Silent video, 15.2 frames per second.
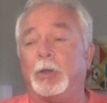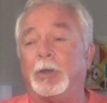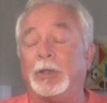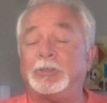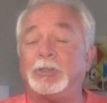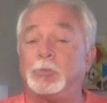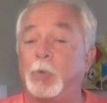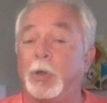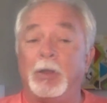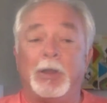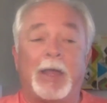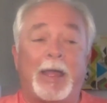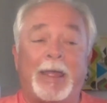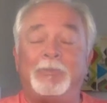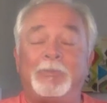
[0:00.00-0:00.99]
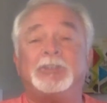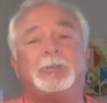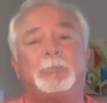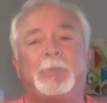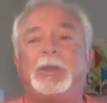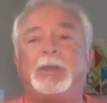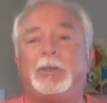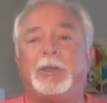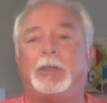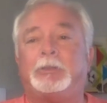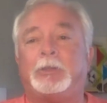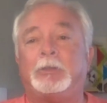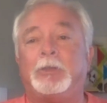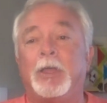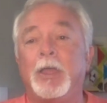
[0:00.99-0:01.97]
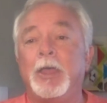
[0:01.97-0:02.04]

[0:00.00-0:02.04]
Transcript: I says, "Well, I haven't submitted nothing